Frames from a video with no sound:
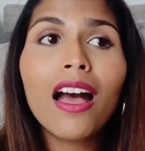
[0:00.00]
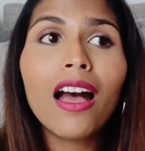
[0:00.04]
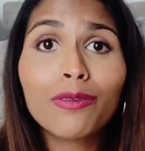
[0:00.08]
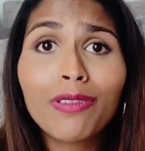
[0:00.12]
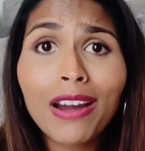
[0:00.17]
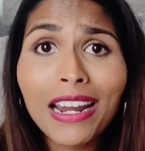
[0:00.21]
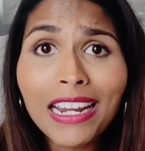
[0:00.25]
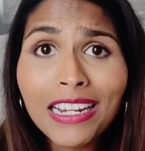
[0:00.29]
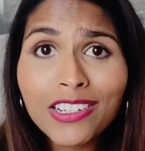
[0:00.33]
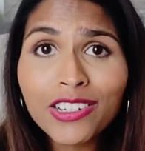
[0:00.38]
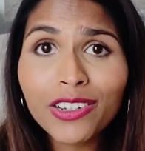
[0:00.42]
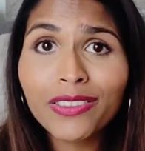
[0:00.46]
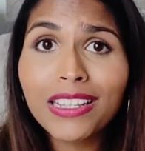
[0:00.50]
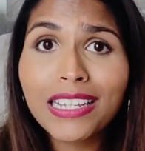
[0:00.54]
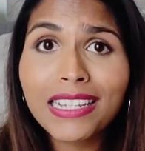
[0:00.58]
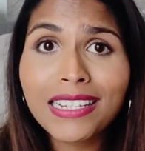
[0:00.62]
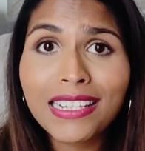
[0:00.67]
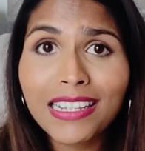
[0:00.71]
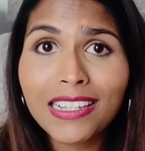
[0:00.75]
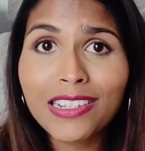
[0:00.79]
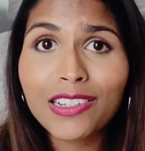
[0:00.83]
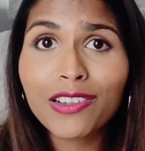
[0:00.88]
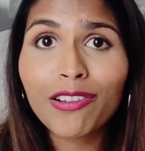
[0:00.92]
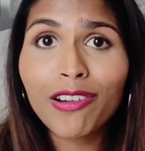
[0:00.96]
The range on
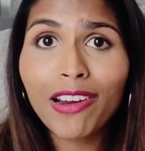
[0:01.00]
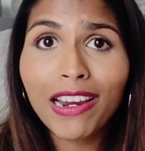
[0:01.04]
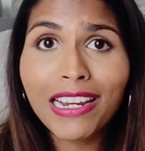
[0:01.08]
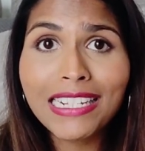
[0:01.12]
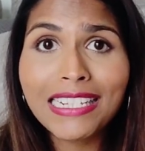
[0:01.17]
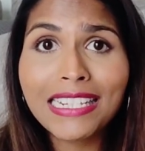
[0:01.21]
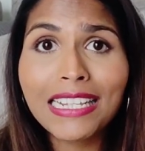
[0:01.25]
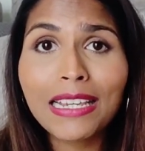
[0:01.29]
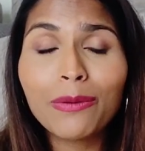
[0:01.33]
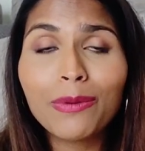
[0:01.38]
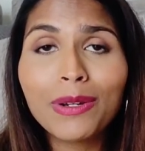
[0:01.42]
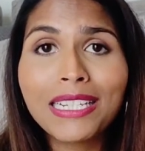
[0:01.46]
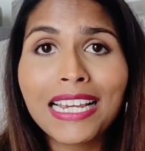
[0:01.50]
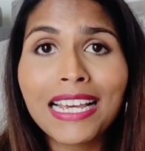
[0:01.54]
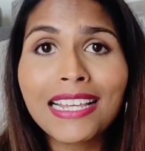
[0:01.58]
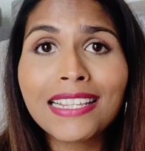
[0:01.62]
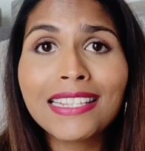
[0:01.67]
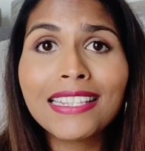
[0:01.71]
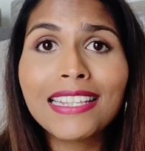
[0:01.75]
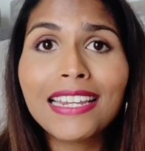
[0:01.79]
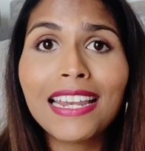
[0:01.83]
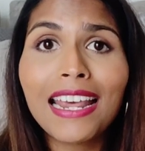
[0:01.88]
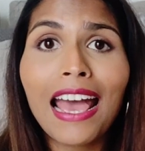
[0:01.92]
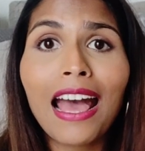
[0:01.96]
this is crazy. We
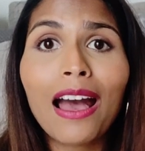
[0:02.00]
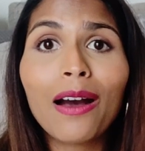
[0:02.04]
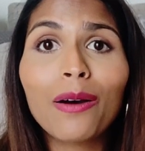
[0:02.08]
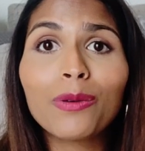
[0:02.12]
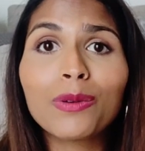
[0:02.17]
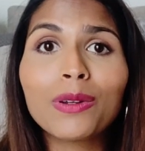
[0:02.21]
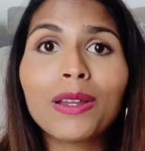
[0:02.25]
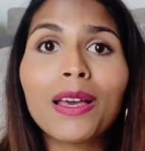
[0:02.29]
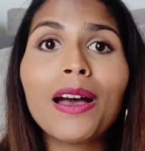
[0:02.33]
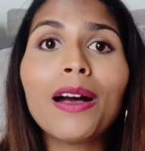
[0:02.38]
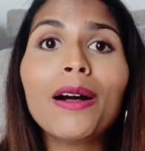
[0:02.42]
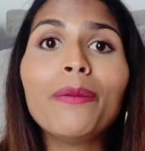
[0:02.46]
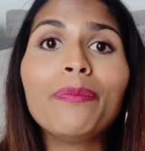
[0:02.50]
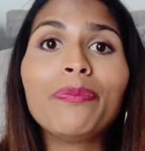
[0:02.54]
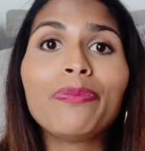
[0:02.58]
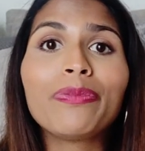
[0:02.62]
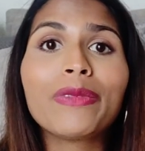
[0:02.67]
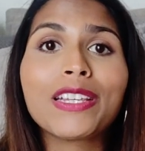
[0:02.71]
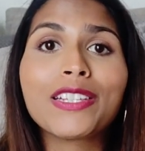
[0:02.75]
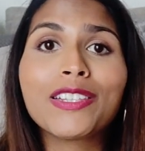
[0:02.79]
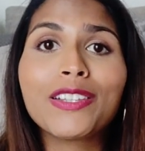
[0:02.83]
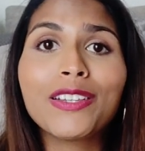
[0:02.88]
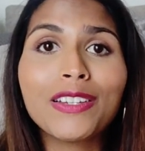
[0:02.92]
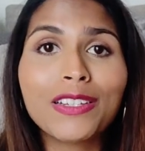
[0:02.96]
tested it out
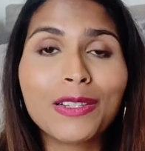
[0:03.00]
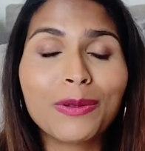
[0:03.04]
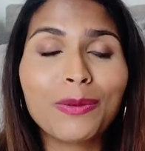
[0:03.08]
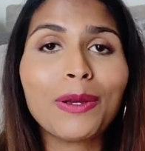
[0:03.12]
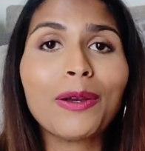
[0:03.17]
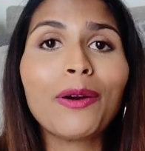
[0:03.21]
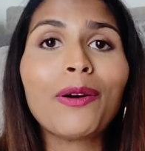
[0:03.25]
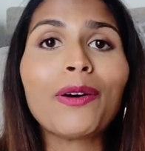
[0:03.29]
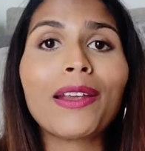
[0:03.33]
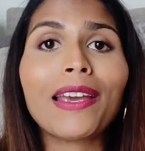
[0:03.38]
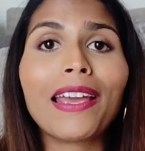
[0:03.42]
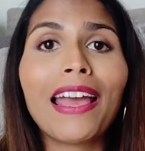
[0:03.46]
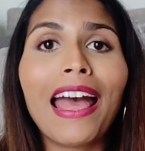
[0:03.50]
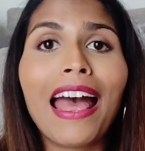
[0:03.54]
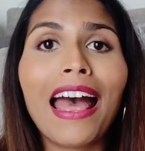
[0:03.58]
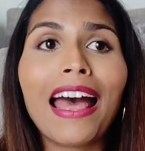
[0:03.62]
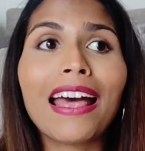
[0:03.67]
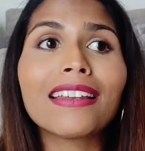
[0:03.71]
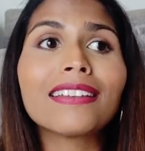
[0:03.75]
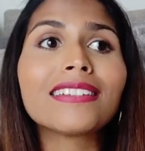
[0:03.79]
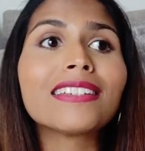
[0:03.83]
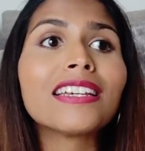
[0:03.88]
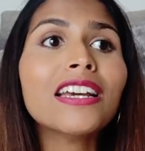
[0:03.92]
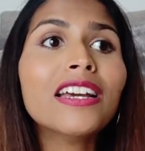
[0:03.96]
as soon as we got it,
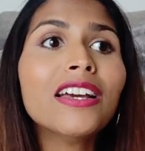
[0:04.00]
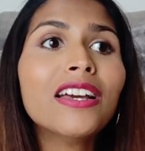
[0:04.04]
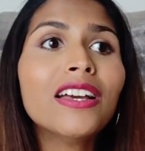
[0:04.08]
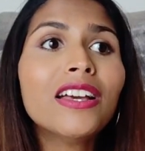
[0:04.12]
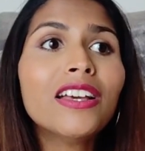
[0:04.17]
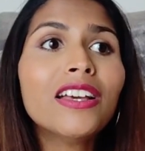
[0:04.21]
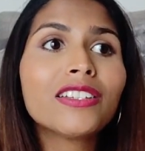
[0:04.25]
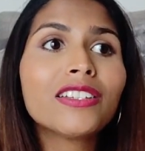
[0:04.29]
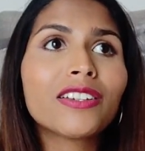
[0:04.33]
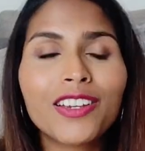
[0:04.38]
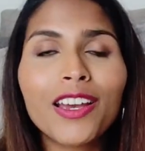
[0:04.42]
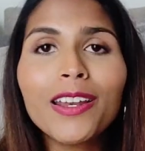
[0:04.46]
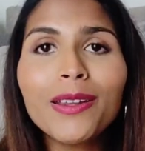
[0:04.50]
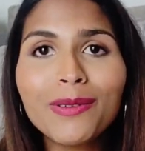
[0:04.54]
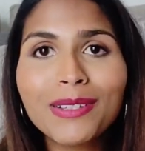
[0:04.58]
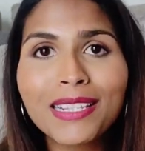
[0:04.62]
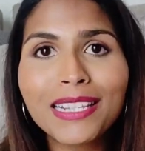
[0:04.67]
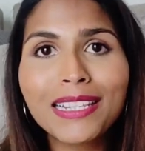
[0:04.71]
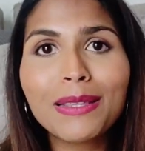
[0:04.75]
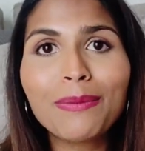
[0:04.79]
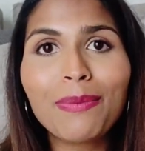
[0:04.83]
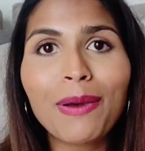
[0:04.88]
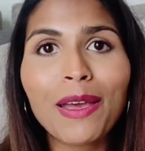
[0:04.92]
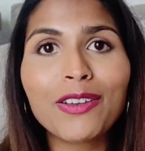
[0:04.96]
and Tony
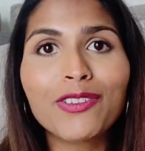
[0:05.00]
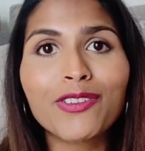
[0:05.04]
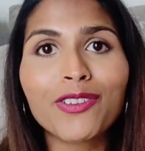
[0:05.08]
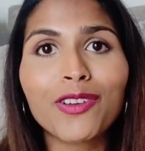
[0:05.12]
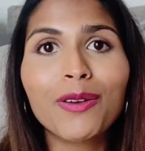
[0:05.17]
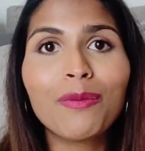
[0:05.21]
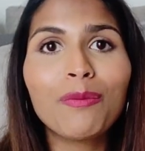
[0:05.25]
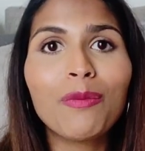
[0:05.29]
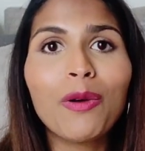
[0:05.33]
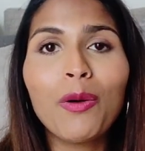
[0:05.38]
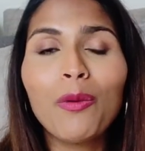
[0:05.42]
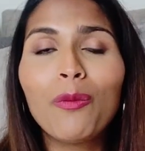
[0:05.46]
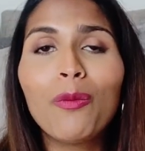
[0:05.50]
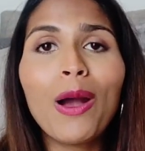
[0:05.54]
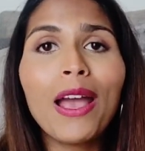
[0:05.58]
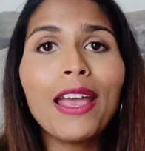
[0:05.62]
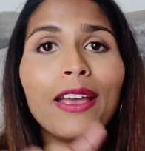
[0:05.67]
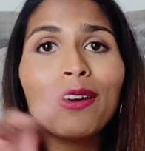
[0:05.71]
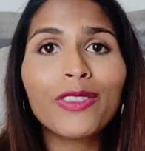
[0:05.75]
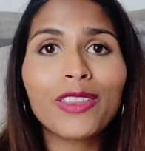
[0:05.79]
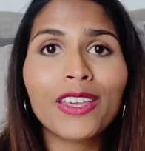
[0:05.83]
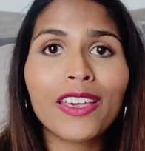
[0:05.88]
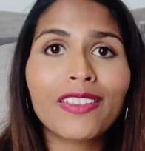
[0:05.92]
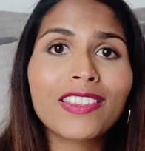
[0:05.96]
was in the bedroom,
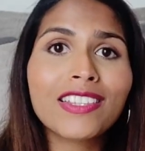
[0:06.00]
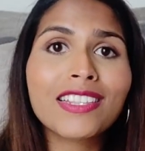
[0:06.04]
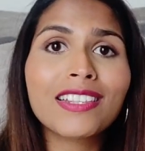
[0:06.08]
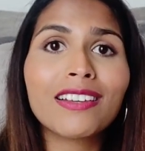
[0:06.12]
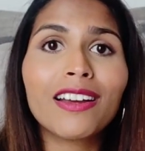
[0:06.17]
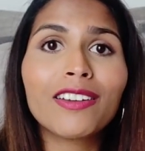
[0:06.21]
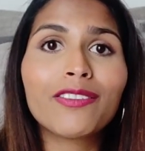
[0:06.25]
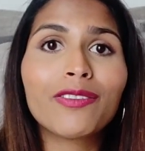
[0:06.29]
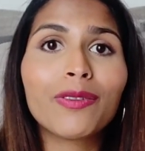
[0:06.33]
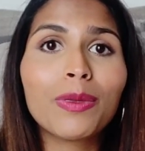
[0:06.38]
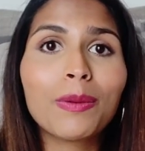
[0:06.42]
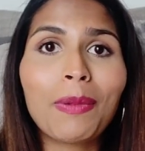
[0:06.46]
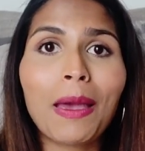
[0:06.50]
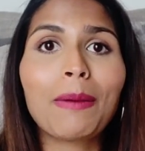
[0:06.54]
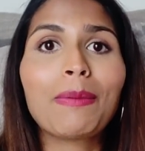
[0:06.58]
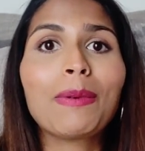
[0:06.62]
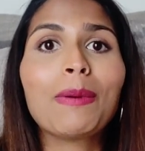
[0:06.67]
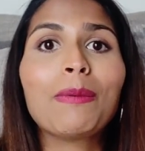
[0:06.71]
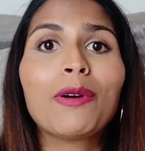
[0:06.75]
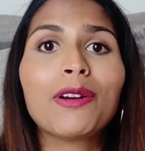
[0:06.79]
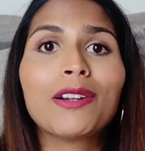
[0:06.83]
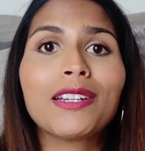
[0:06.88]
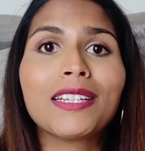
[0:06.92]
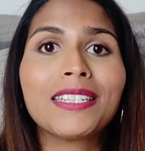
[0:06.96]
way on the other side from the
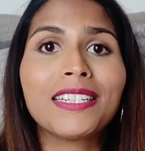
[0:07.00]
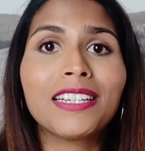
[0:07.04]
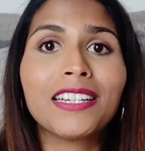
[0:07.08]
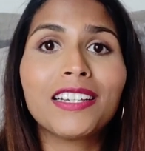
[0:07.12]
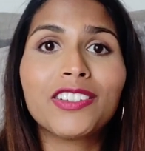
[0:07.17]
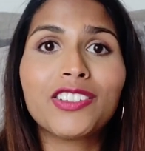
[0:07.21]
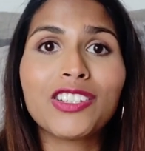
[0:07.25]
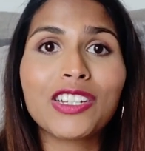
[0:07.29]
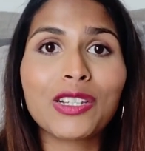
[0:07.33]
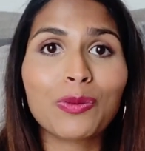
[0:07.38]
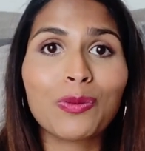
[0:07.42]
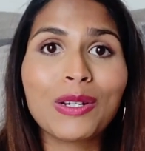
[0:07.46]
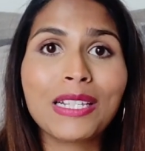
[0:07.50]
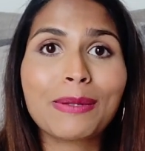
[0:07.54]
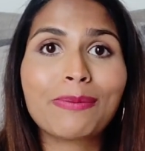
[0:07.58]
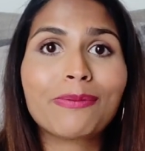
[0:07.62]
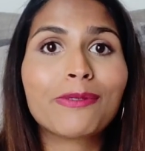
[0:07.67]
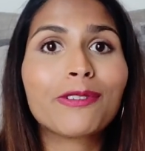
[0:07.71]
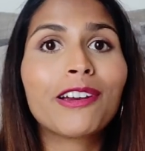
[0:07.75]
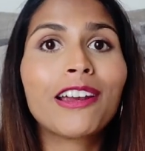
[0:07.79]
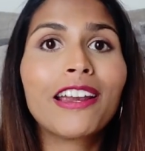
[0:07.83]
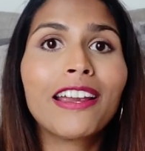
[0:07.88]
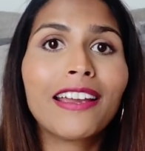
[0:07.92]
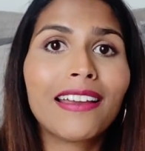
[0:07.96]
baby monitor, just
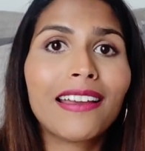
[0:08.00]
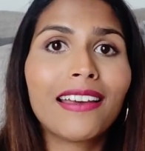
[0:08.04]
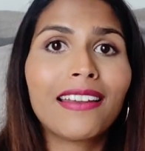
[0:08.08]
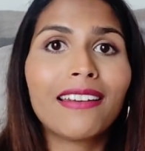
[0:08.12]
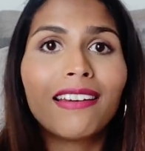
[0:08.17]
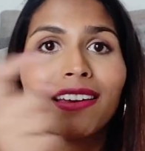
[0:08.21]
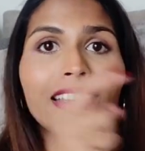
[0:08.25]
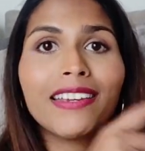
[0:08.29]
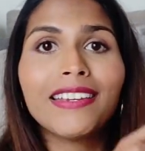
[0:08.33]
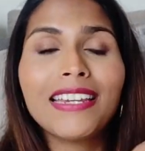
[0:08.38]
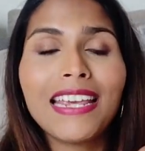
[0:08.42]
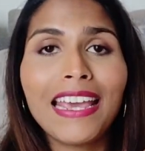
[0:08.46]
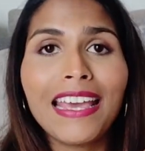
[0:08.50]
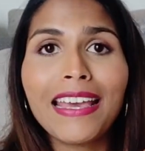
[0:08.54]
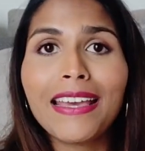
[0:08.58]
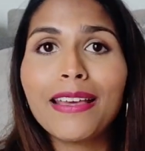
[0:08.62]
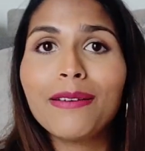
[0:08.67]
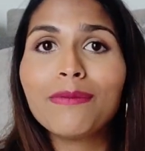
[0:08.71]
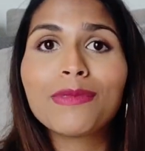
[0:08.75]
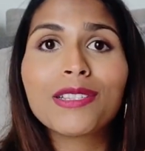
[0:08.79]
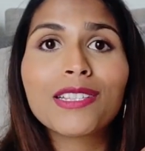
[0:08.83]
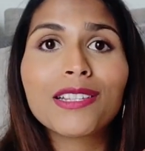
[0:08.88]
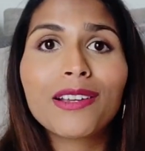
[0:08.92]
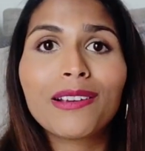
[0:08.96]
whispering, and I could hear
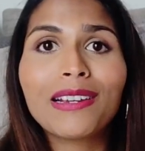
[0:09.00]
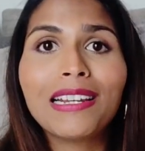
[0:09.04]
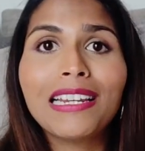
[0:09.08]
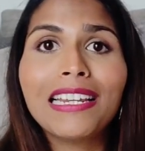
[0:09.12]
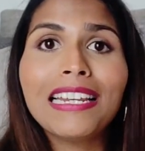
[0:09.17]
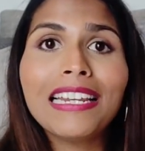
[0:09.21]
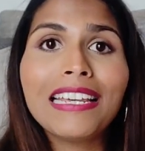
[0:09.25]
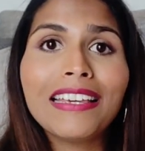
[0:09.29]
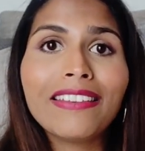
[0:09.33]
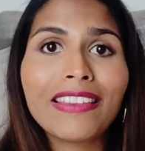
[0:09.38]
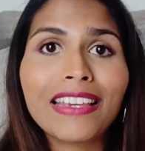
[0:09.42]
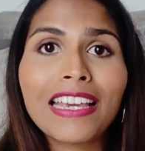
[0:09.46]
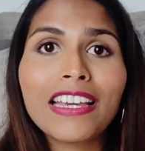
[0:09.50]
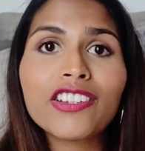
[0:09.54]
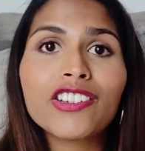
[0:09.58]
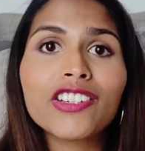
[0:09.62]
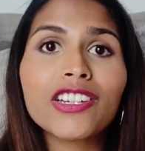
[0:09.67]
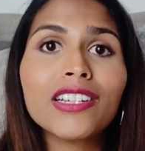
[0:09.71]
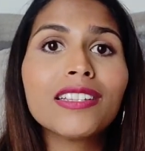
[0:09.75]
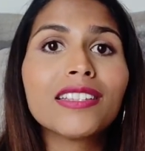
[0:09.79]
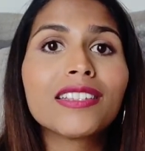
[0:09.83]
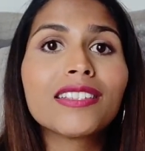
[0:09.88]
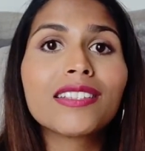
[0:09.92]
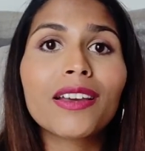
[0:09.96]
him so clearly in the
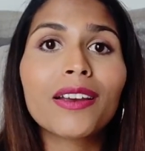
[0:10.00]
kitchen.